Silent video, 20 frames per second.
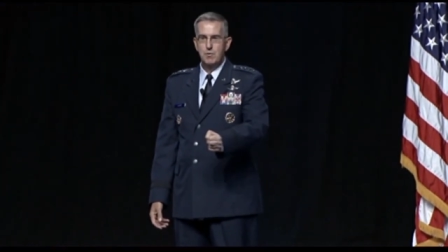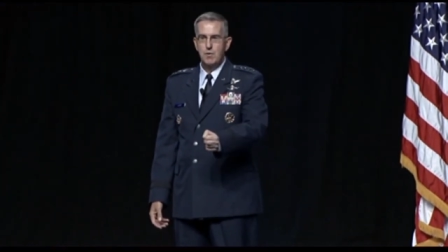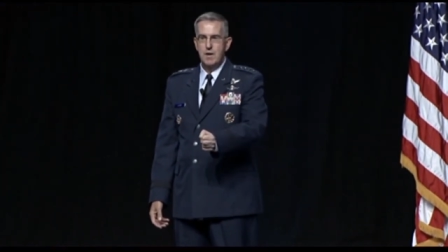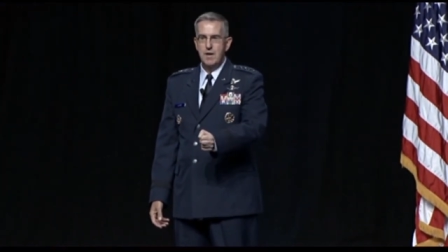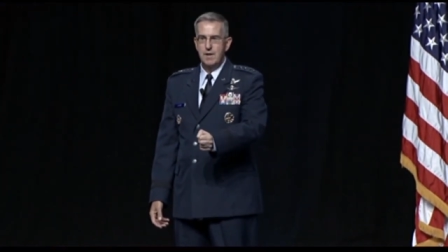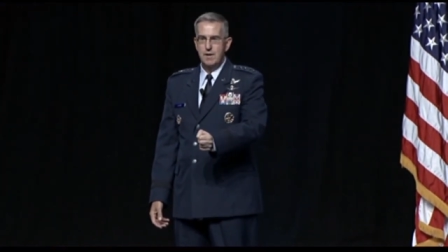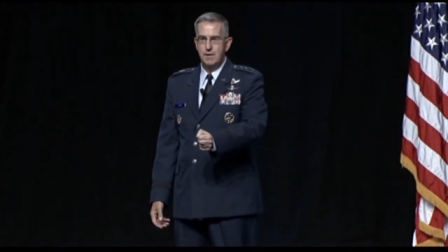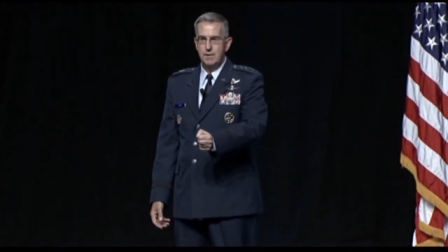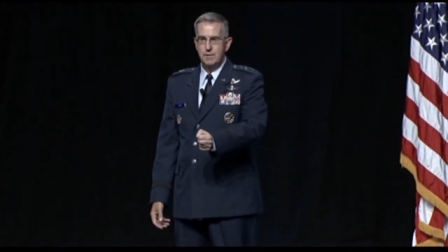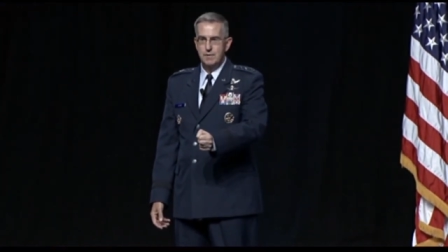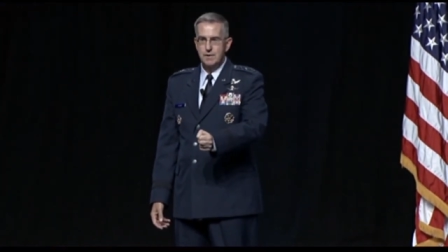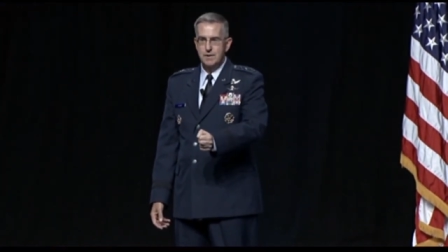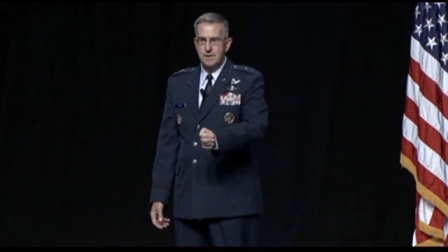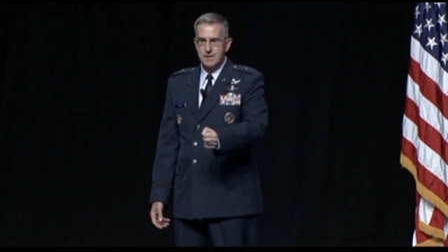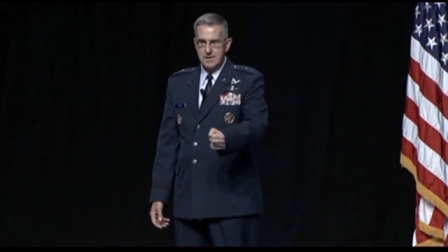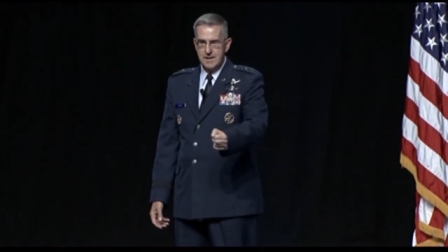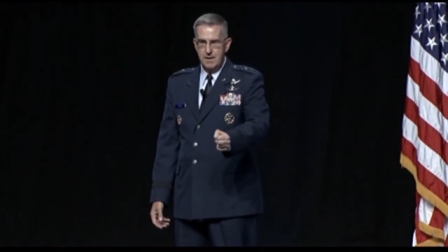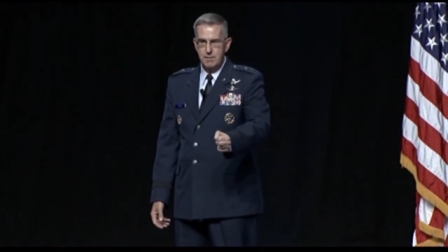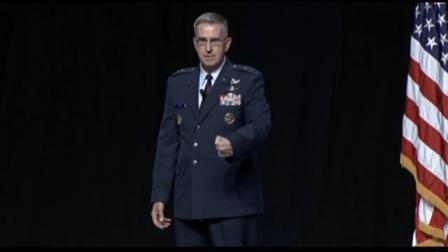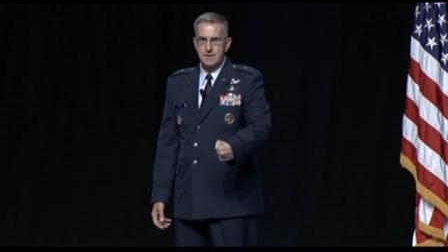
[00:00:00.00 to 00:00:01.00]
I was one of
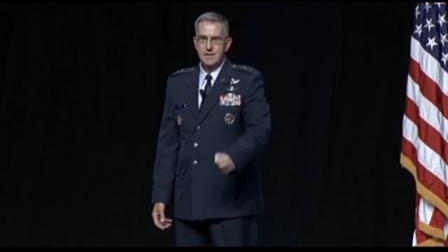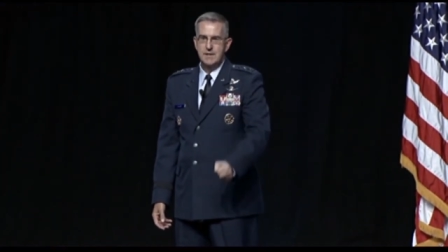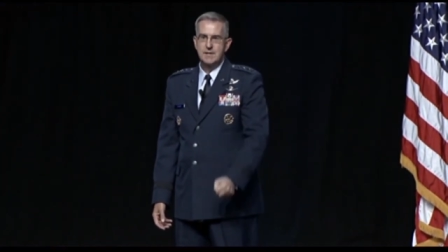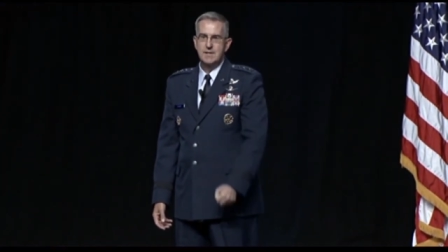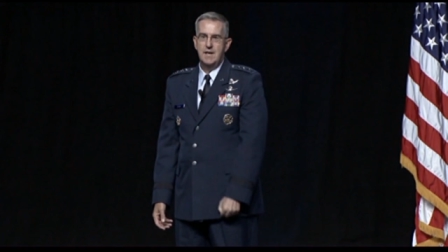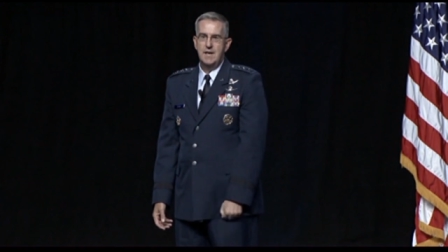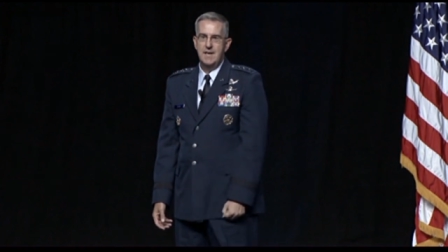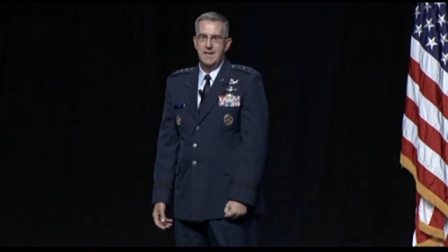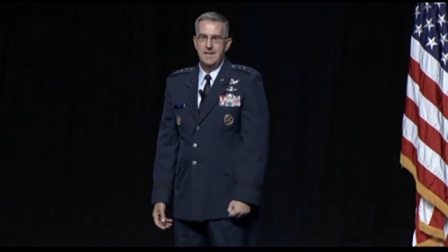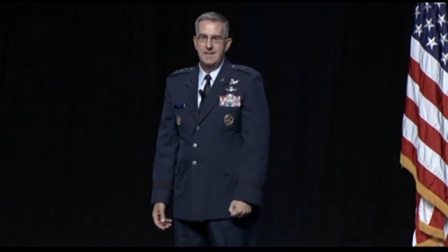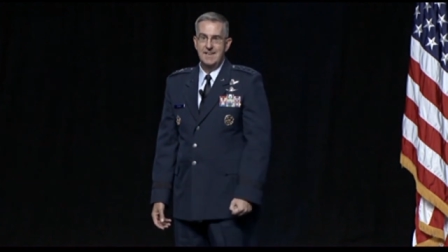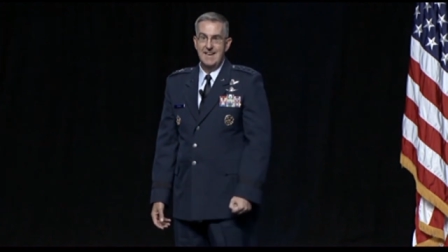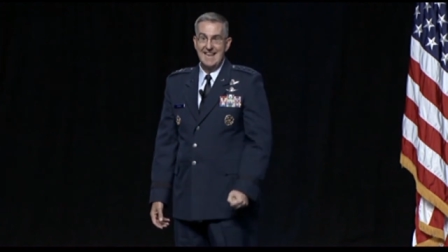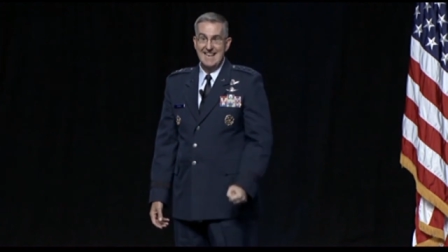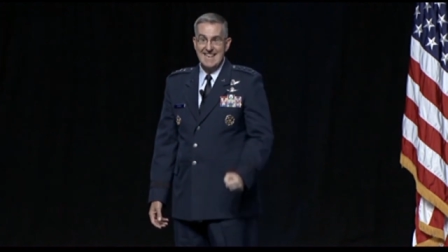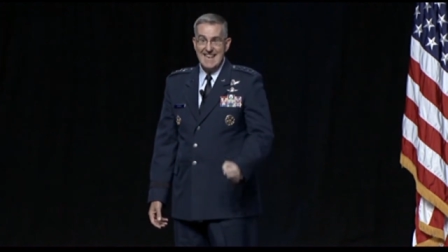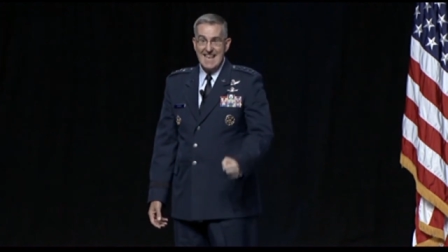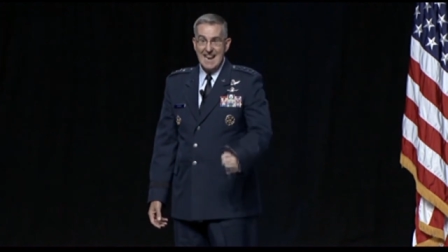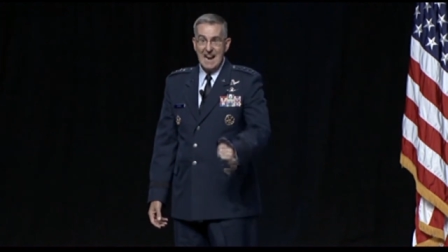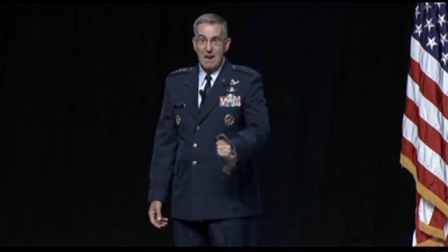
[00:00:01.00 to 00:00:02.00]
those because I was
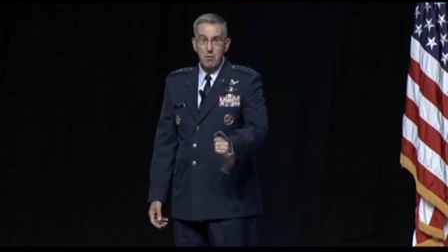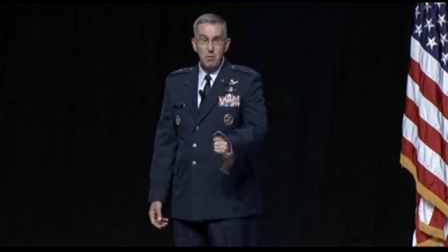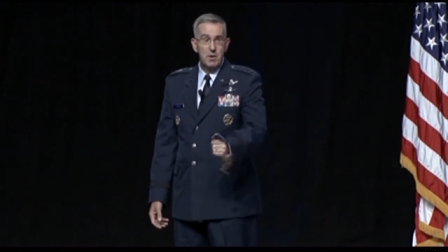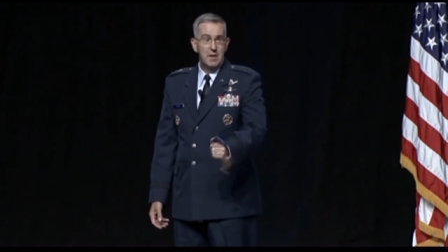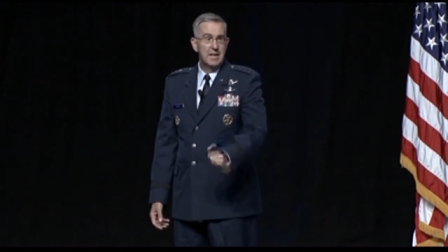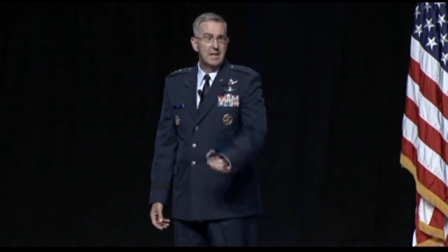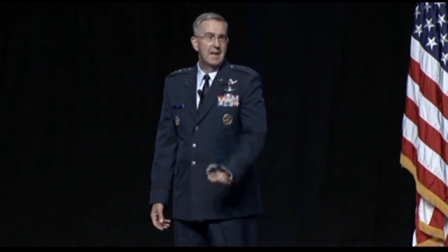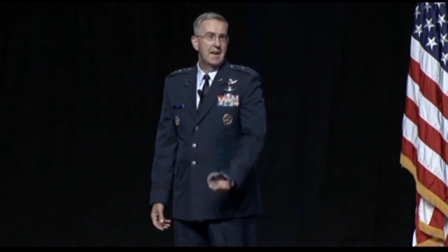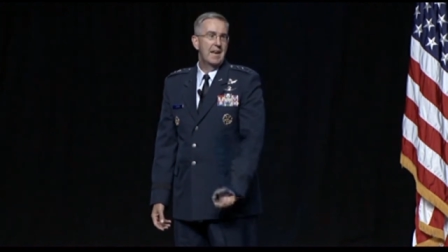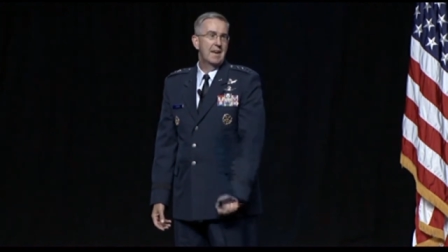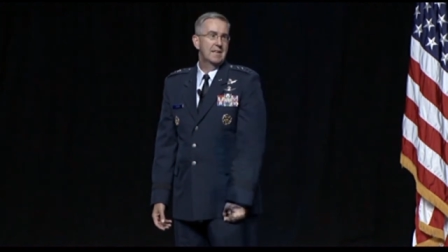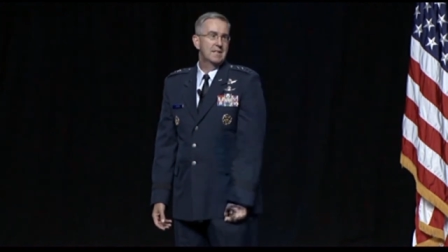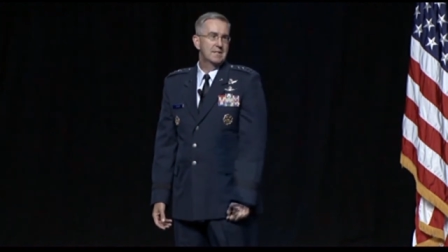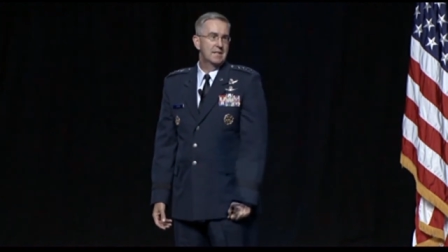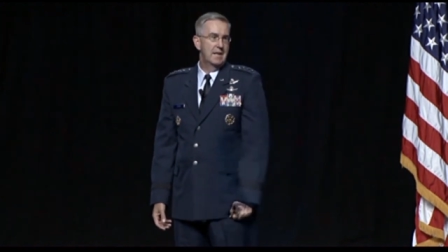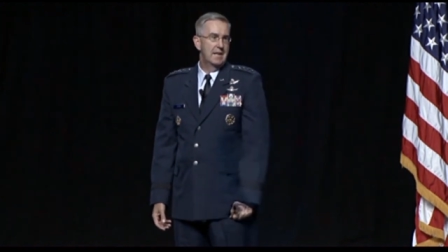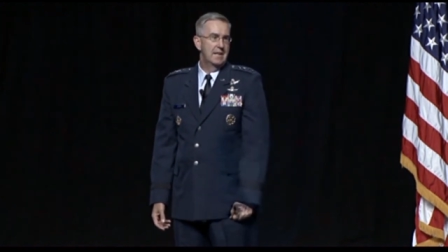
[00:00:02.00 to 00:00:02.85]
excited. And then I really